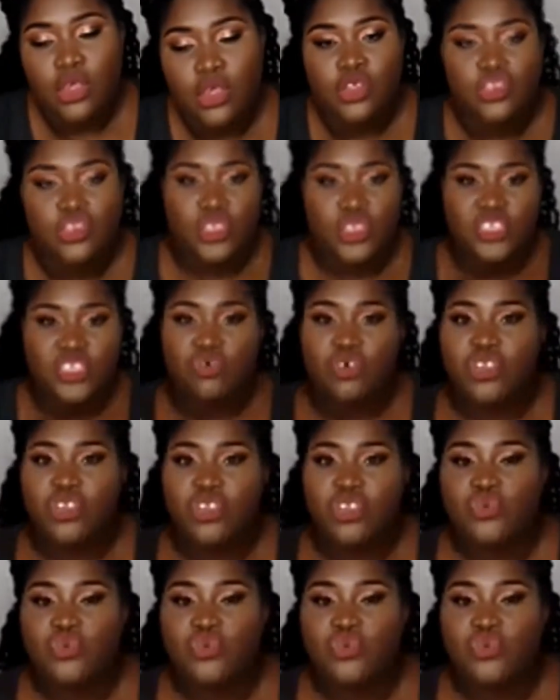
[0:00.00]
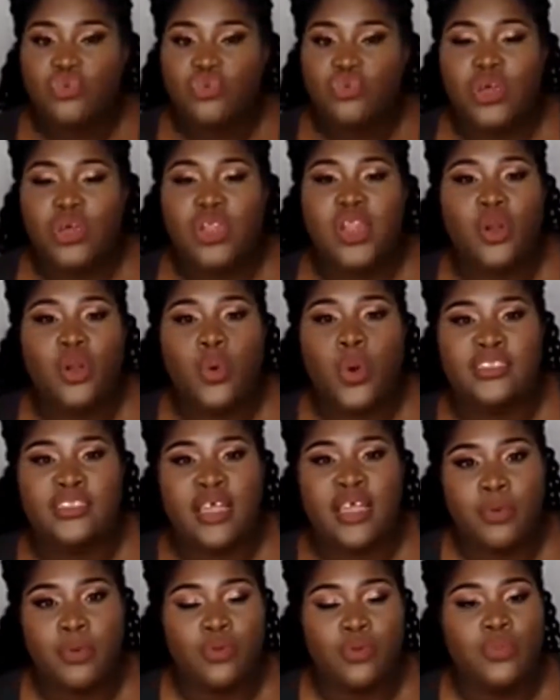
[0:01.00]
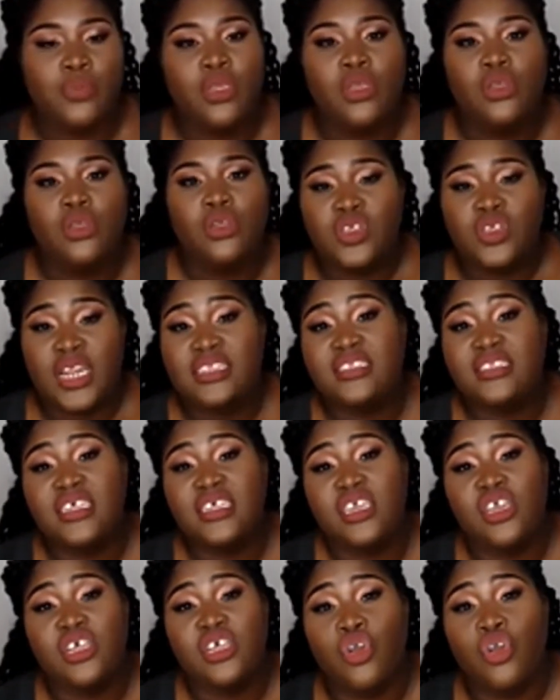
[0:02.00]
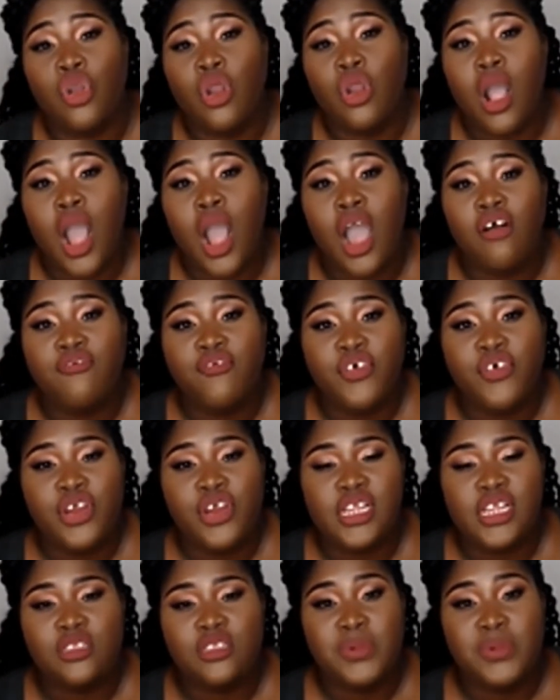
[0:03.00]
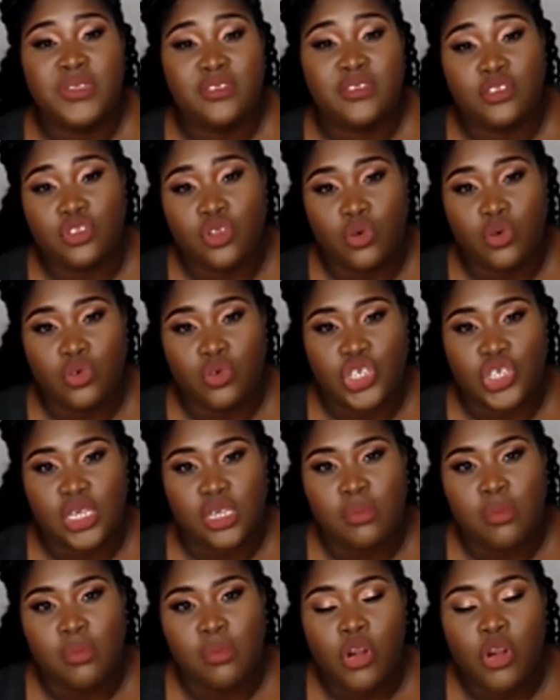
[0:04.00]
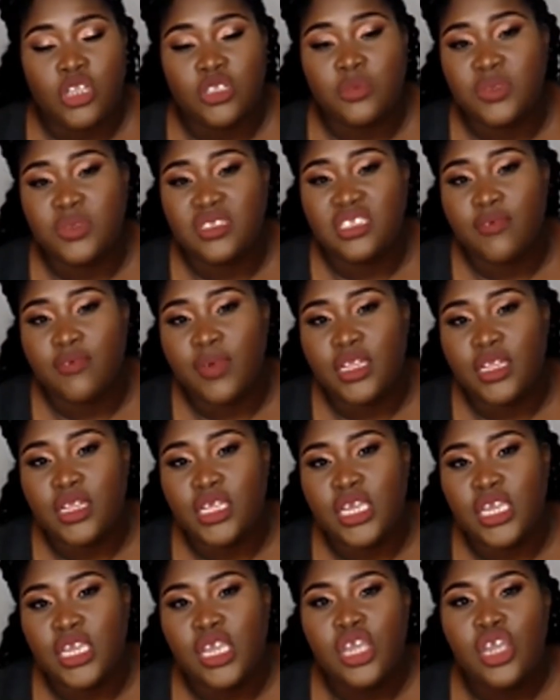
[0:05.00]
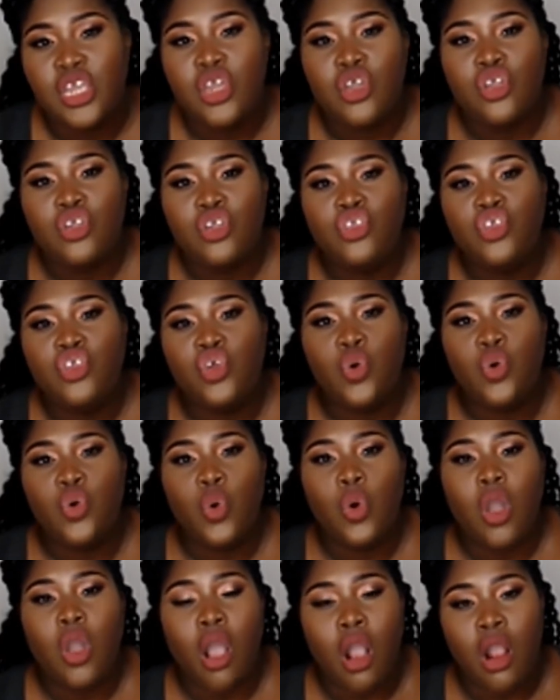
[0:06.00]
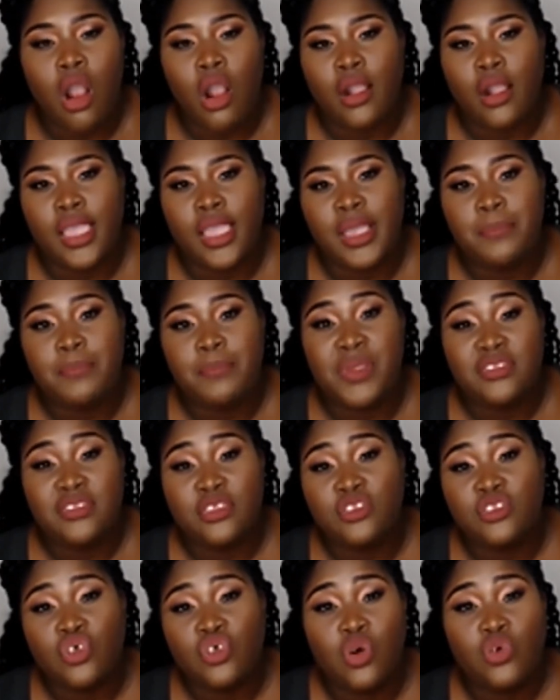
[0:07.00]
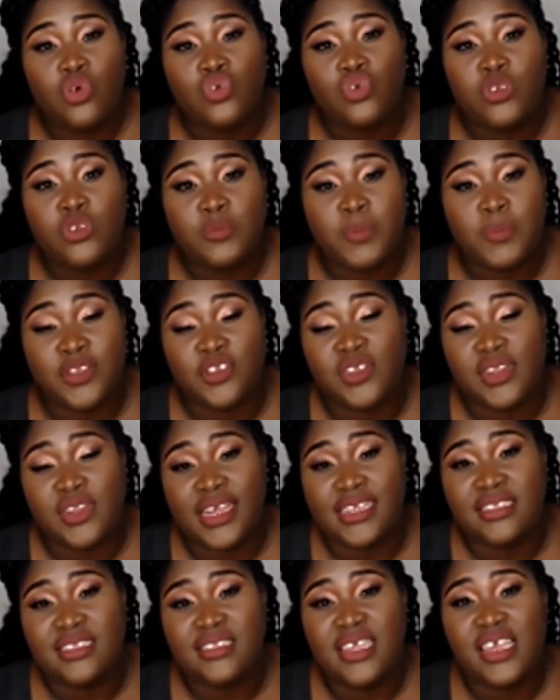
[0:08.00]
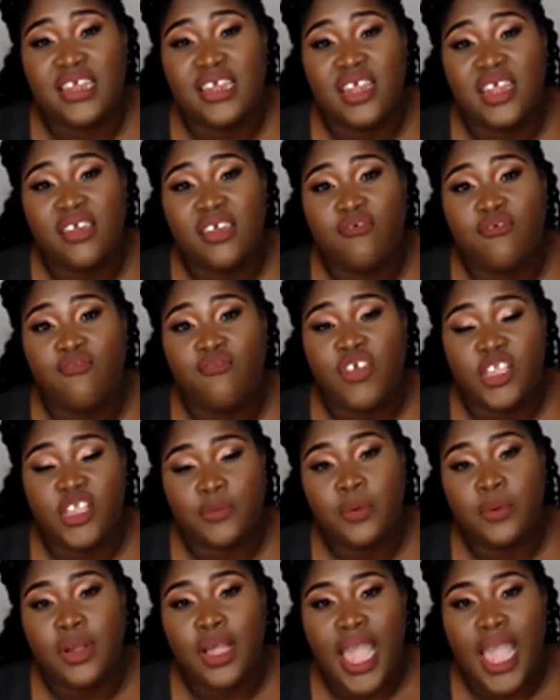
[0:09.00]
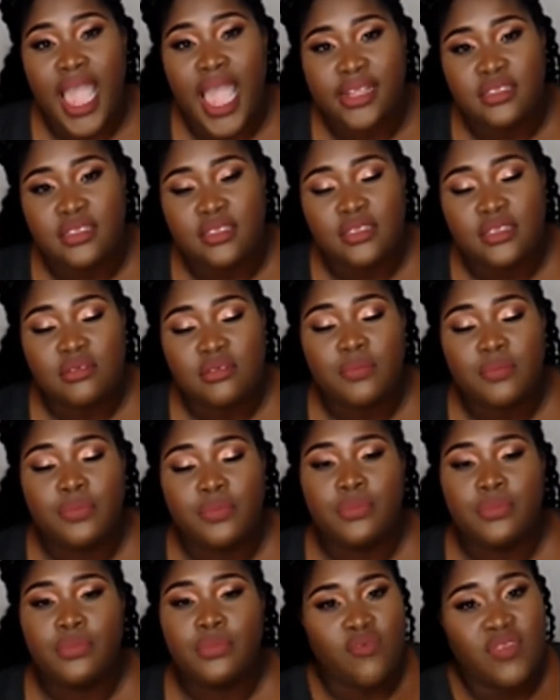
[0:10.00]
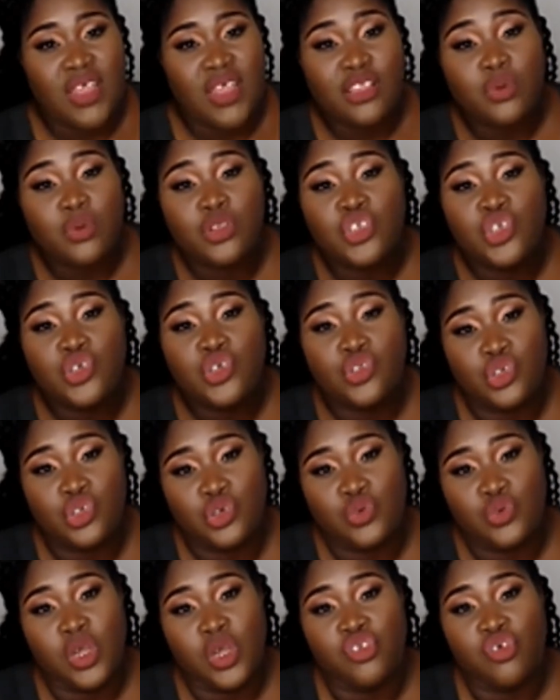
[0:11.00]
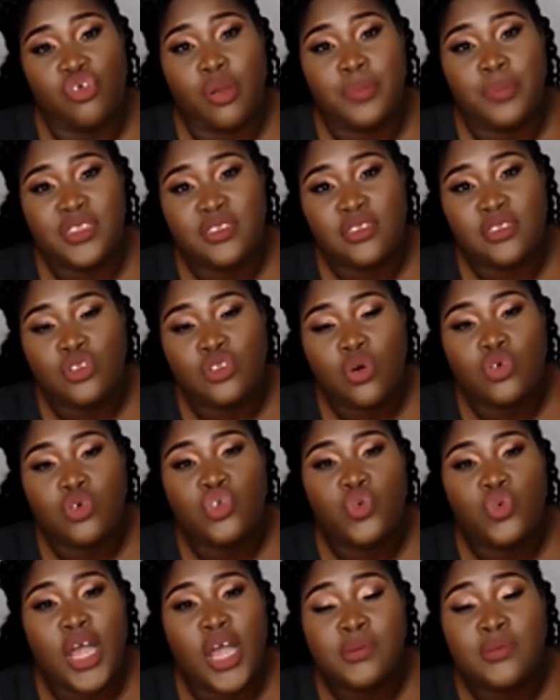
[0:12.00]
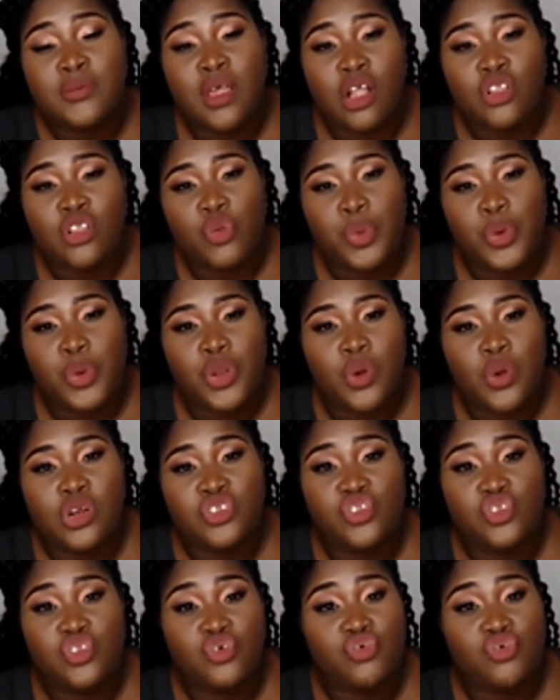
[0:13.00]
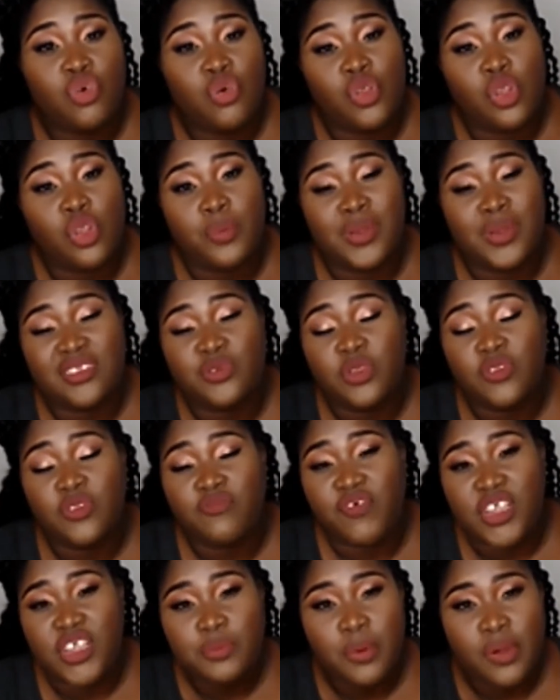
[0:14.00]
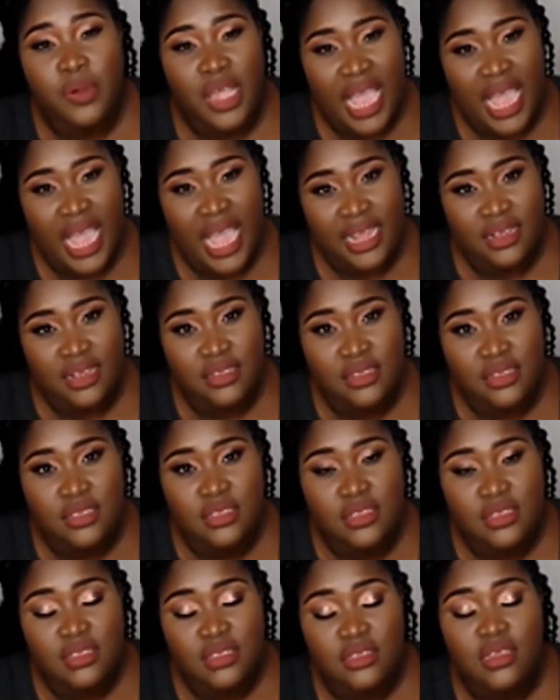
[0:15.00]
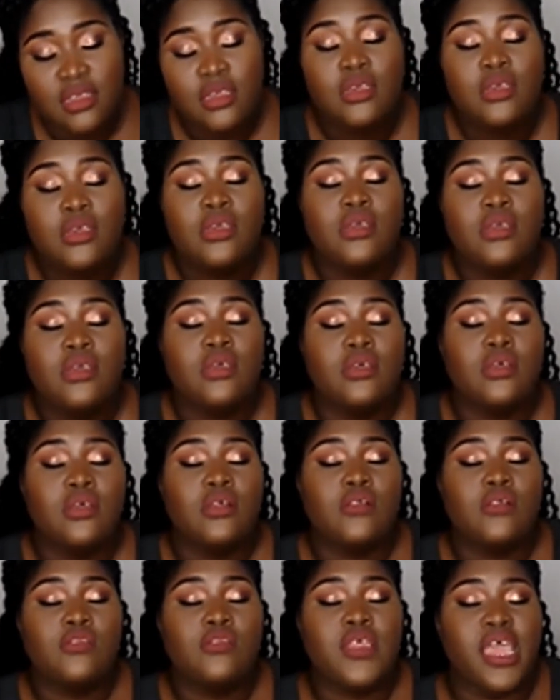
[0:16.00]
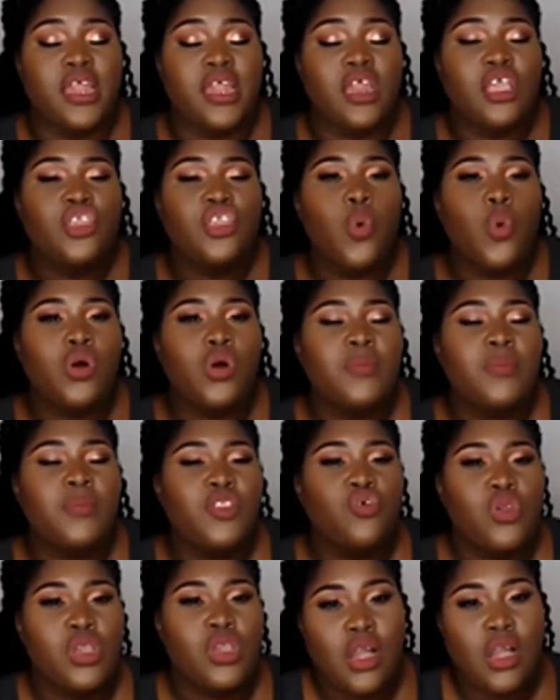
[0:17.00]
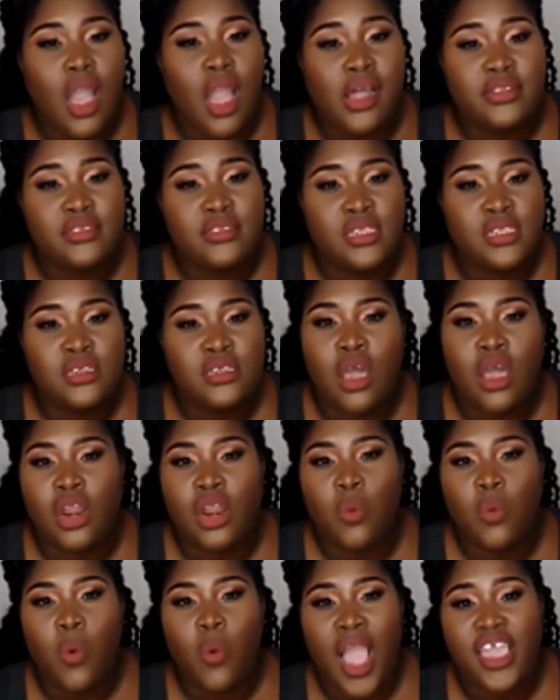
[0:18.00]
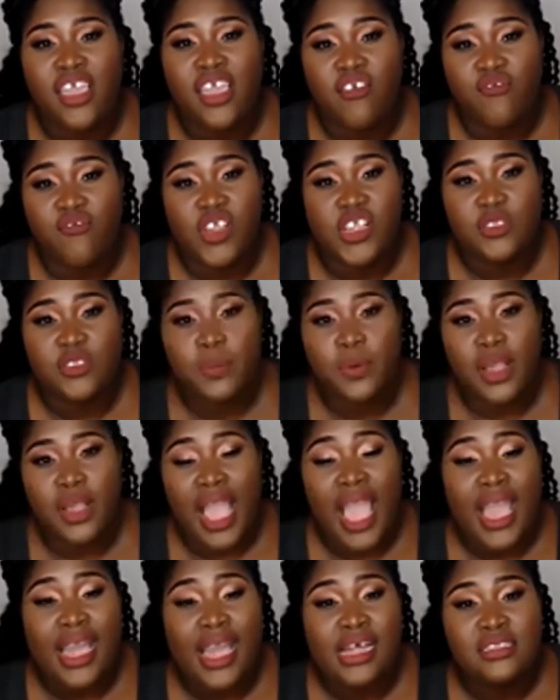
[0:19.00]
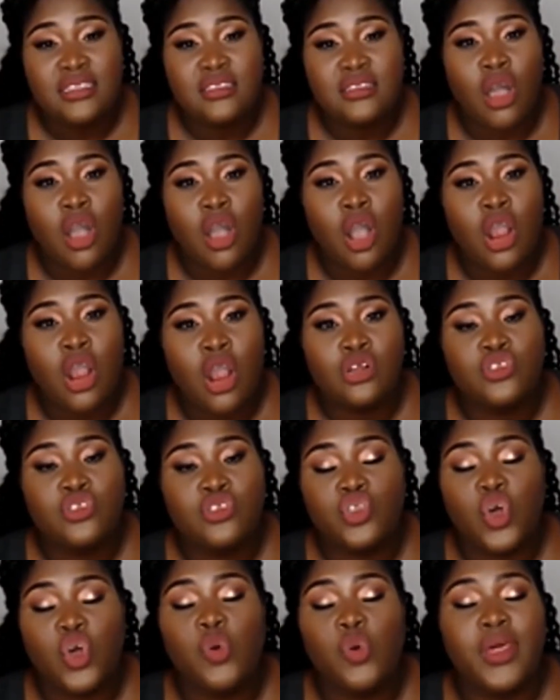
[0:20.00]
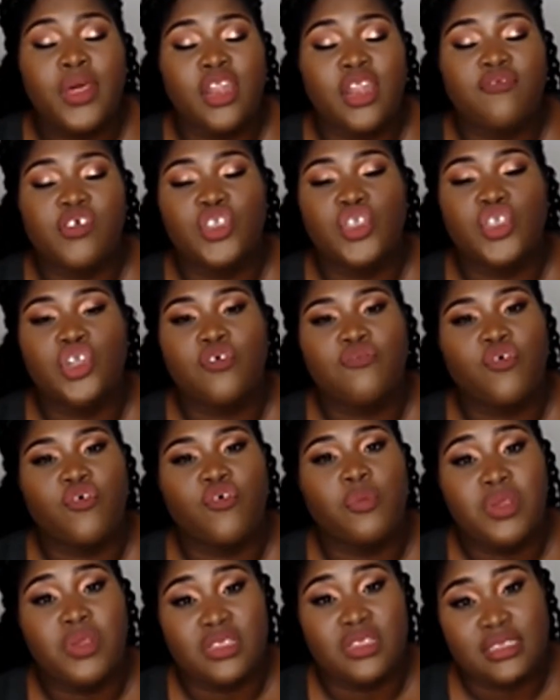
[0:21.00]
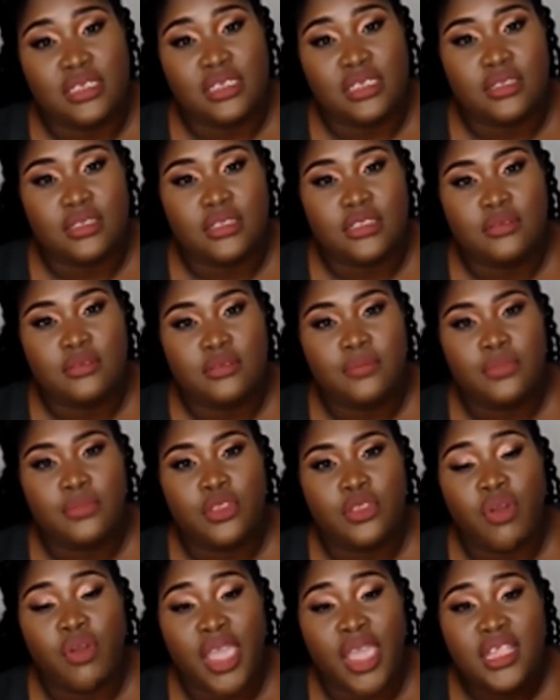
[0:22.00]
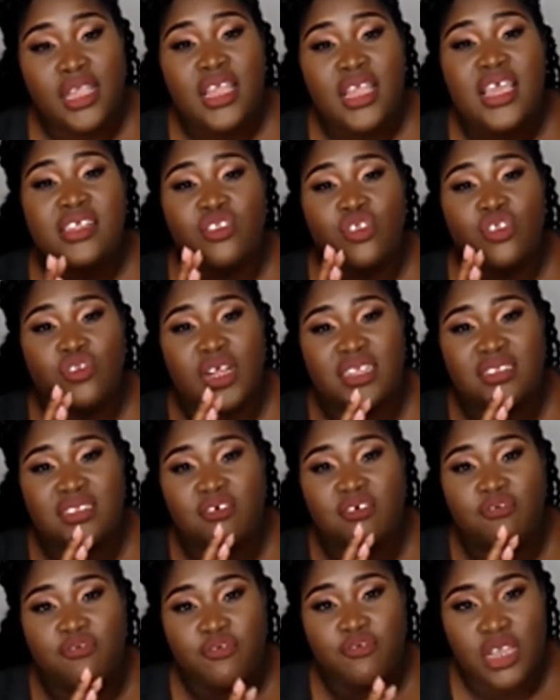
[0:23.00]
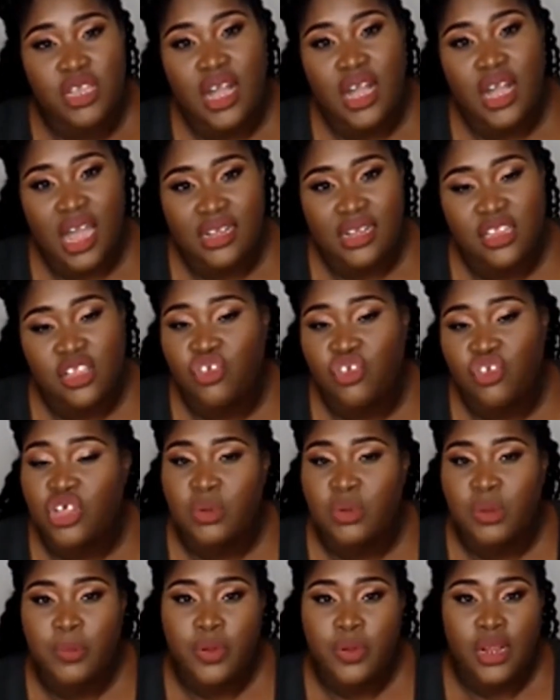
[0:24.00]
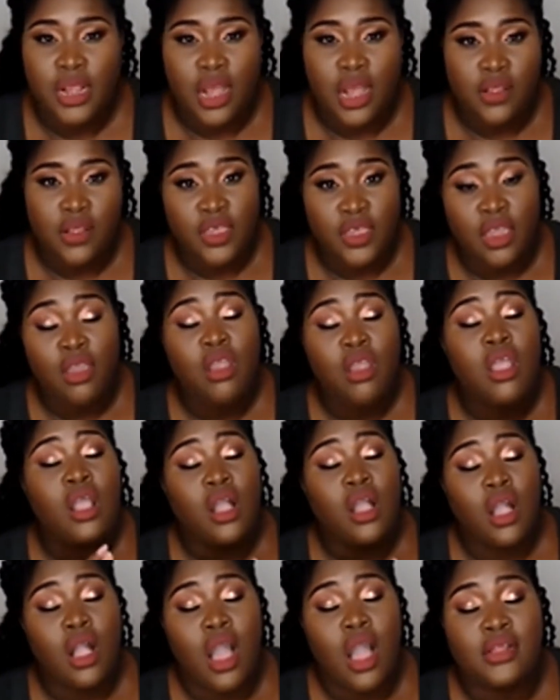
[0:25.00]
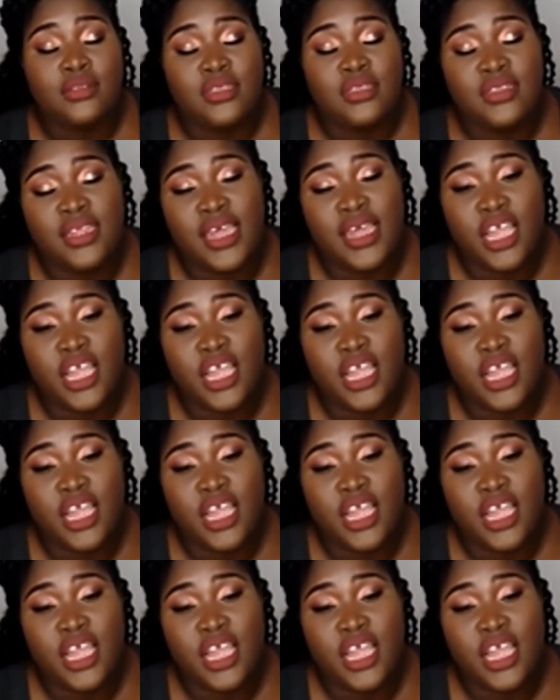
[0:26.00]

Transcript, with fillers: So let's run through a quick example. So let's say your offer is business coaching. More specifically, you are a business coach who specializes in Facebook ads. If that's what you do, and you're a business coach who helps entrepreneurs to grow their business with Facebook ads, then you want to be doing content on why Facebook ads are so beneficial for business, right? So that's the free content that you're going to be putting out there, content that